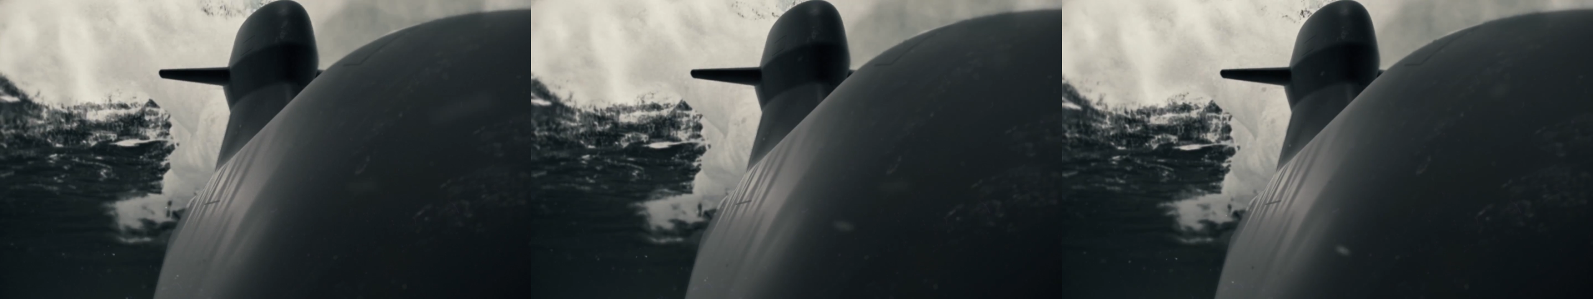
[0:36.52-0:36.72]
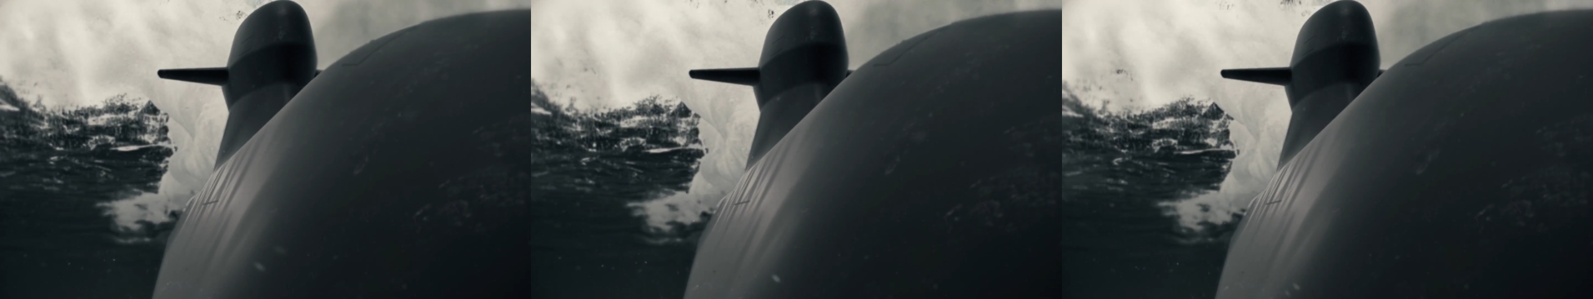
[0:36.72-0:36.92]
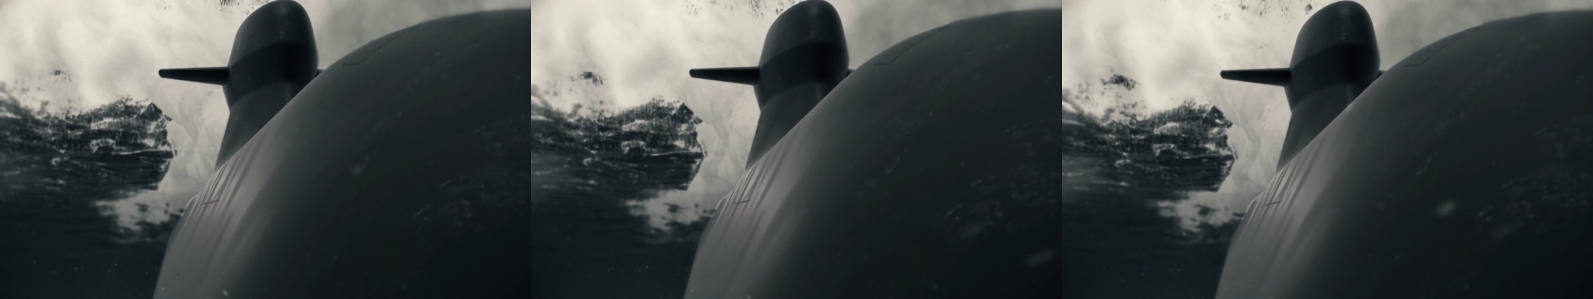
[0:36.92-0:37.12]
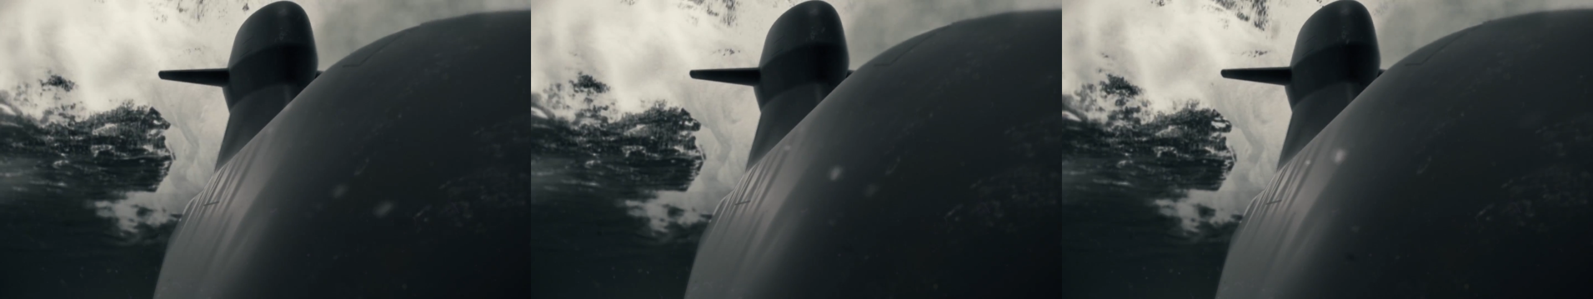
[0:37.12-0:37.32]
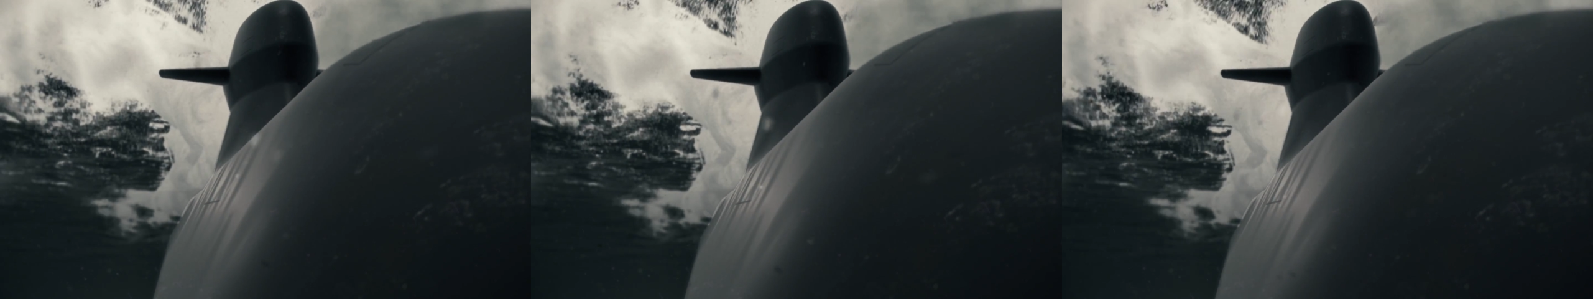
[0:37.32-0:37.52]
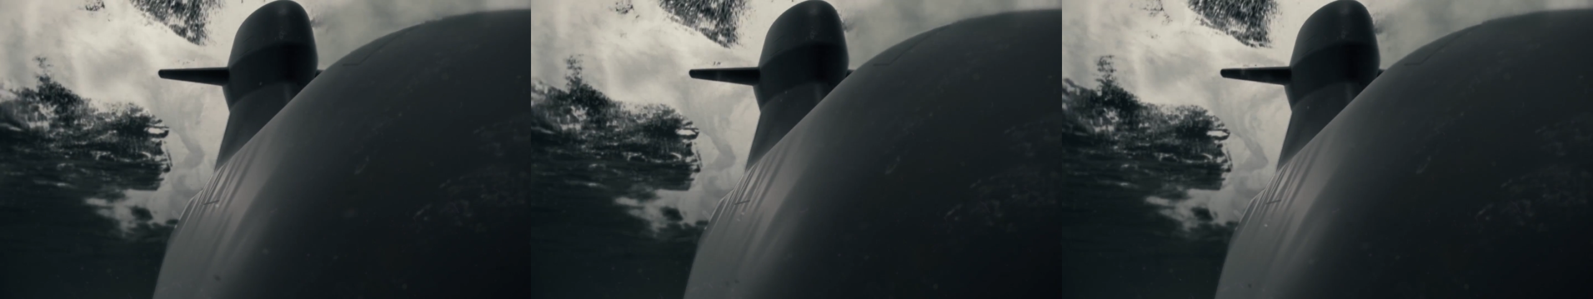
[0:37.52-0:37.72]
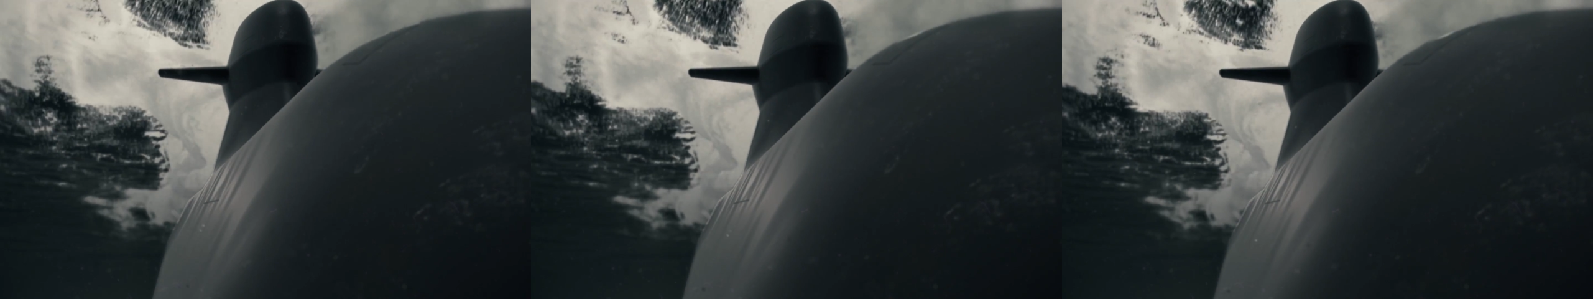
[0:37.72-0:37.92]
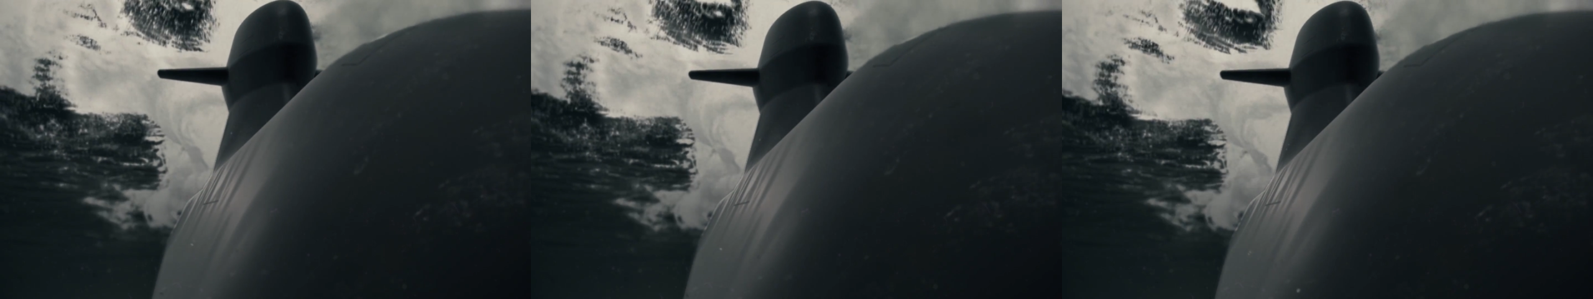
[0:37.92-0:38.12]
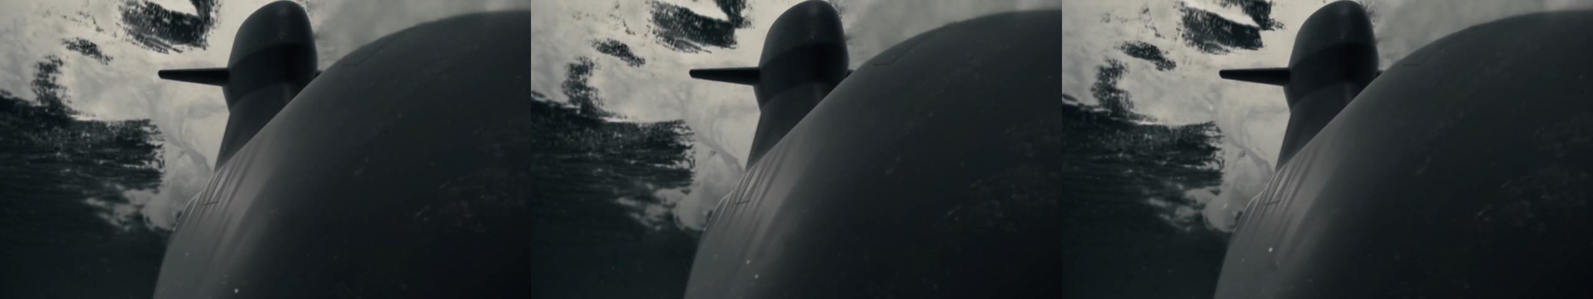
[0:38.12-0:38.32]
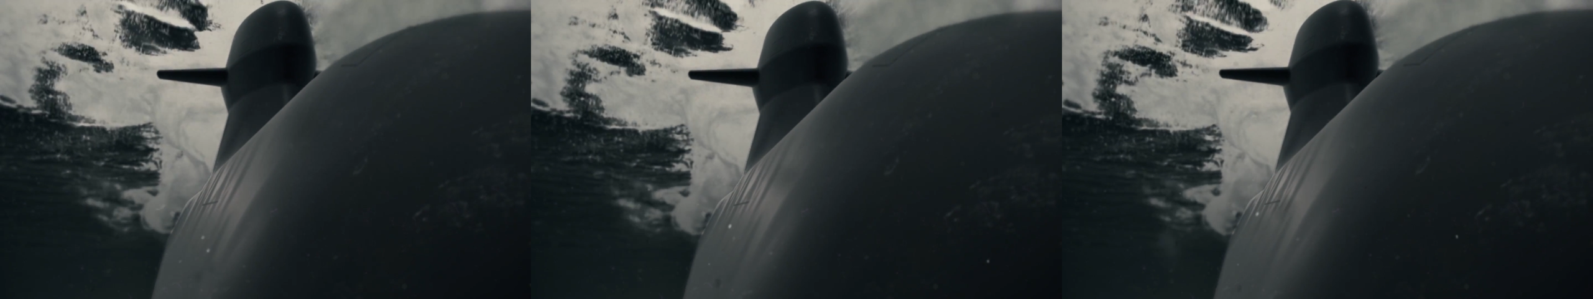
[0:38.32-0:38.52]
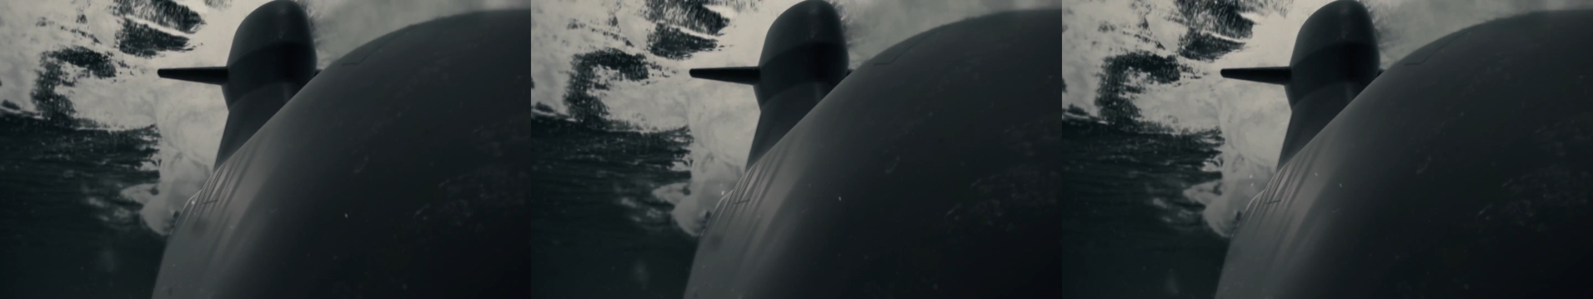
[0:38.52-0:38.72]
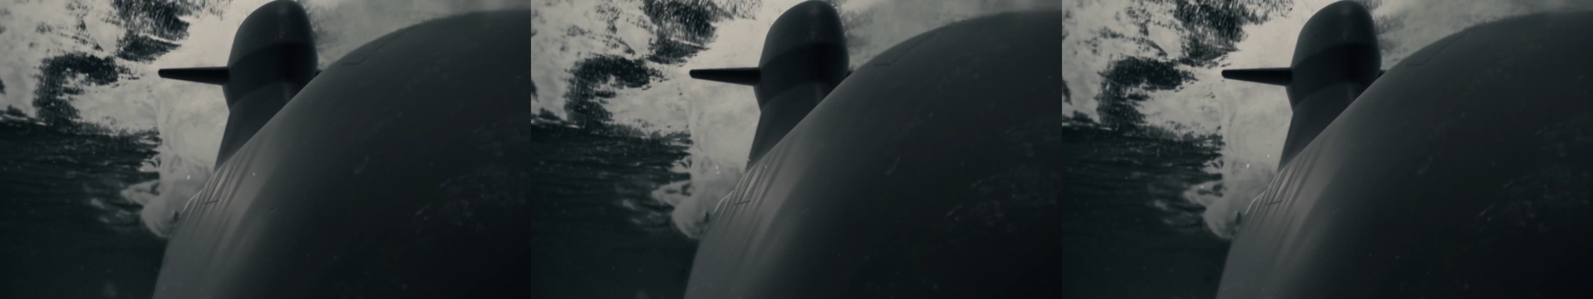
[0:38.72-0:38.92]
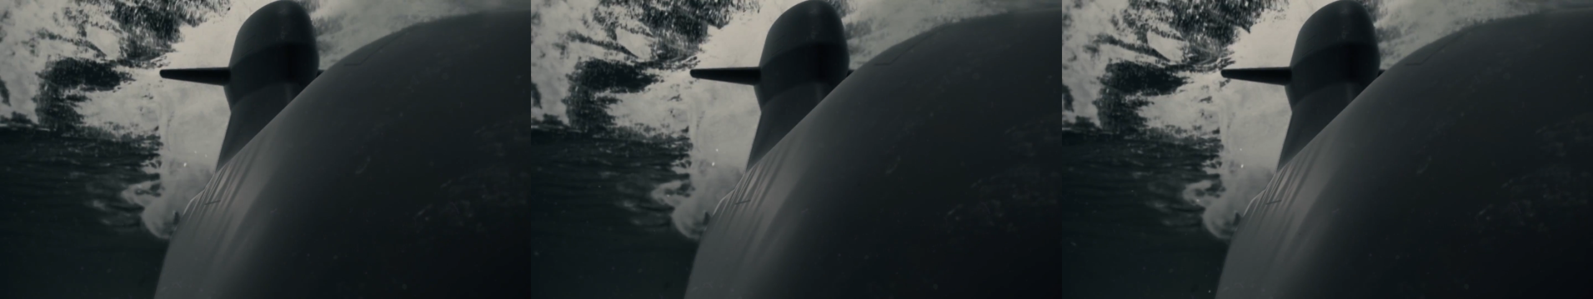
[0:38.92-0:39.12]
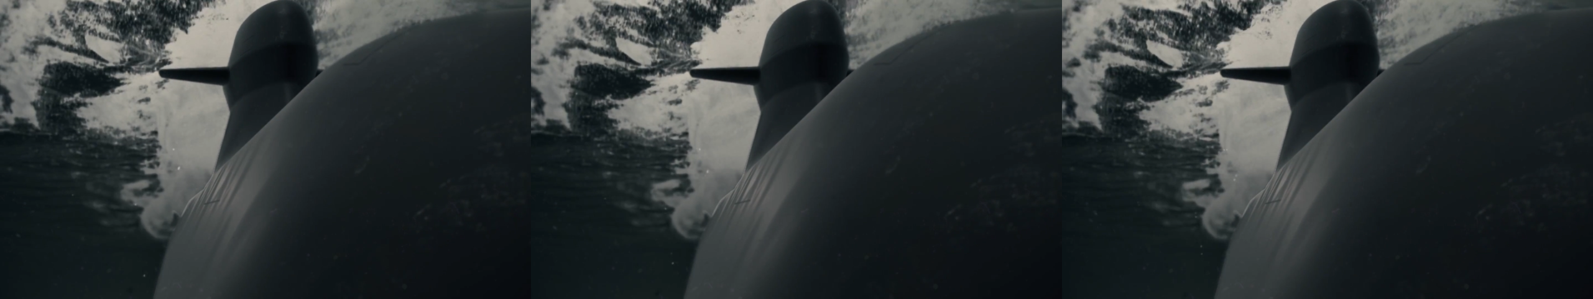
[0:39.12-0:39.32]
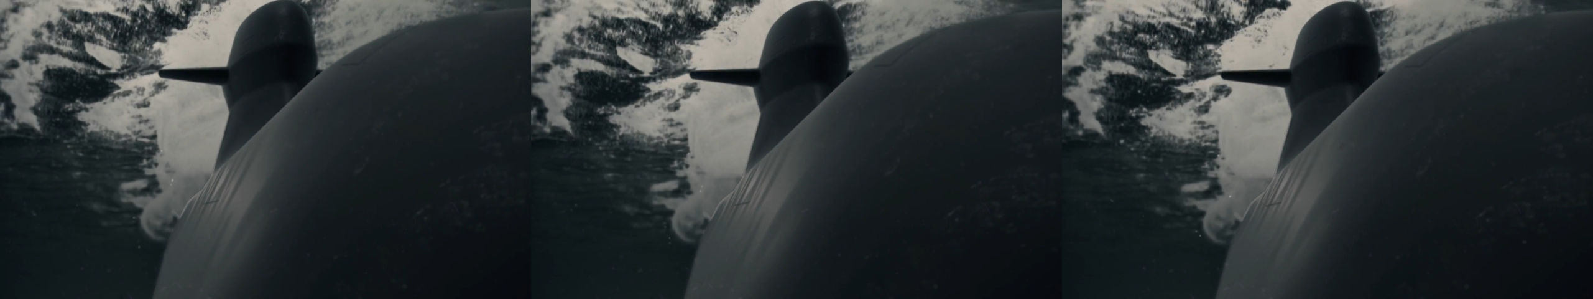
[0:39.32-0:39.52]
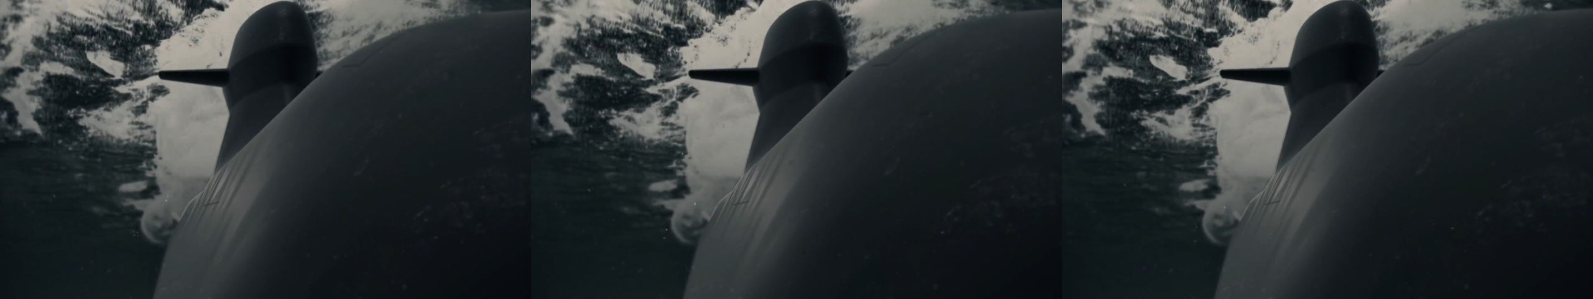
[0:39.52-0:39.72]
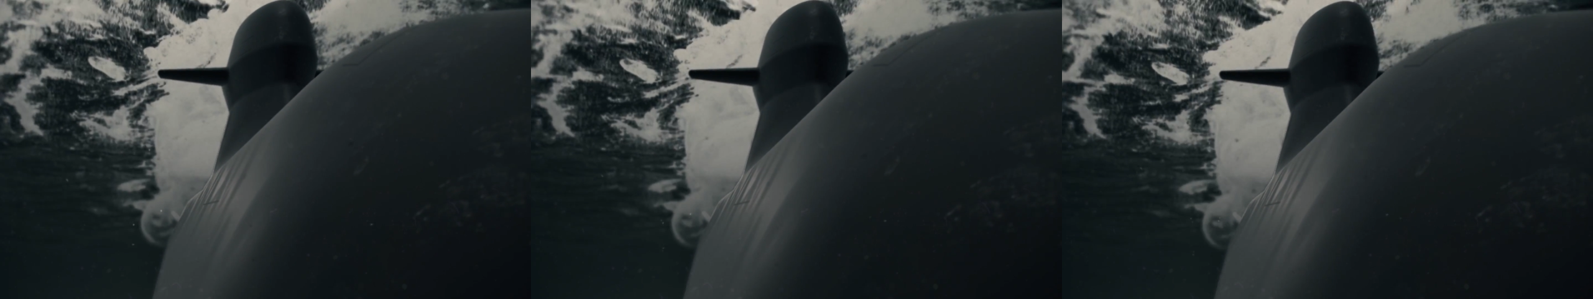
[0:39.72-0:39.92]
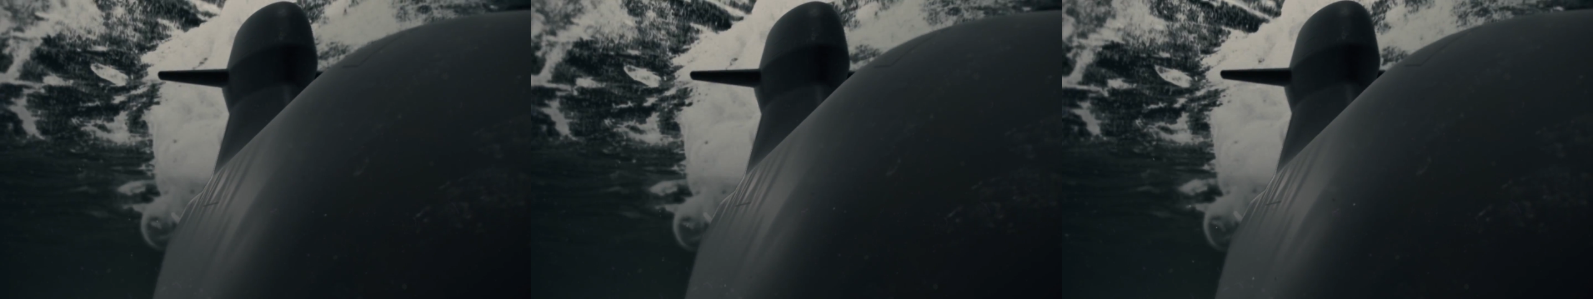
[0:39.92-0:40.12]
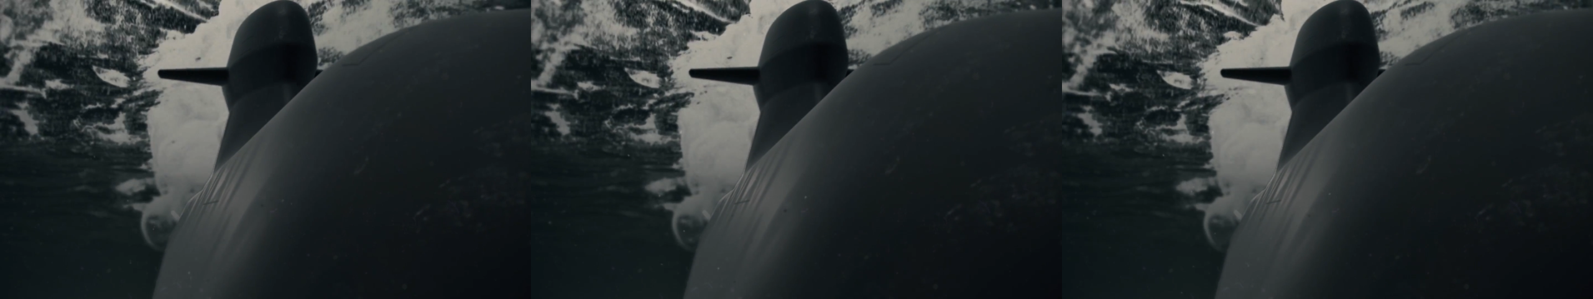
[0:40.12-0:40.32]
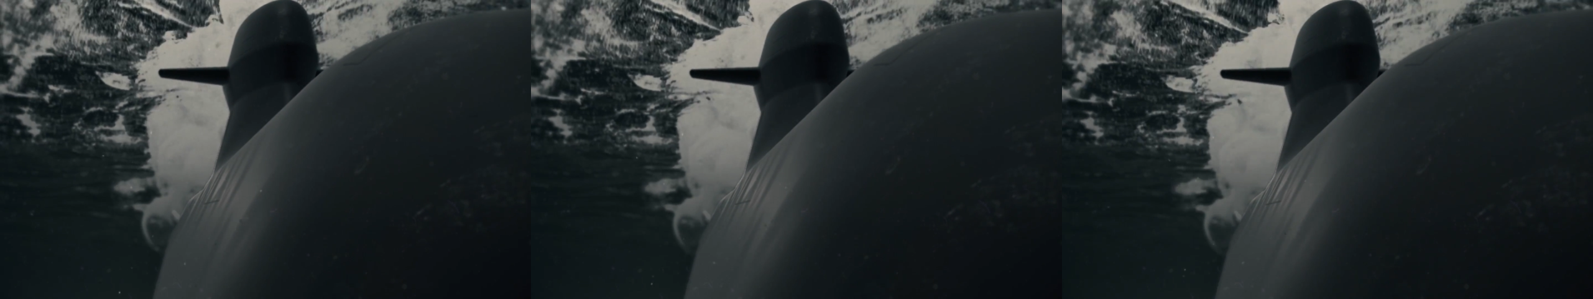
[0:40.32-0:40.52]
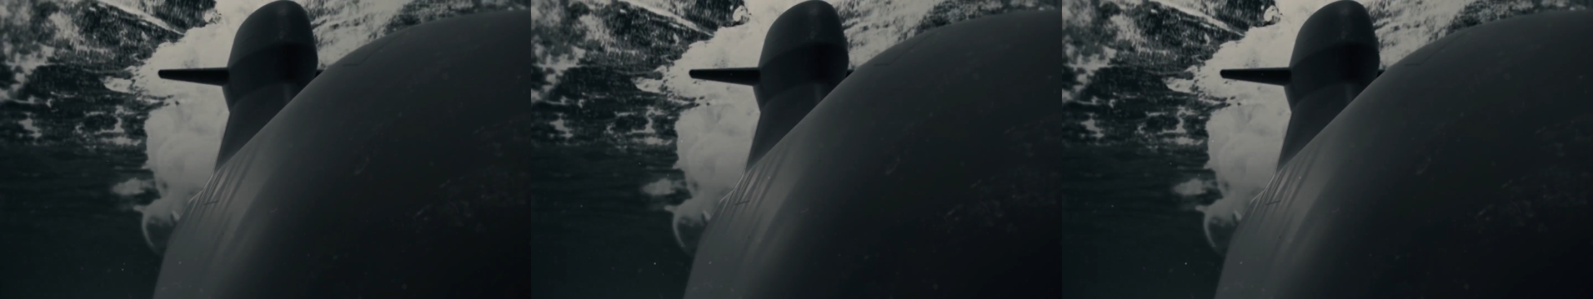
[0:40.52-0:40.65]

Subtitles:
(no speaker visible)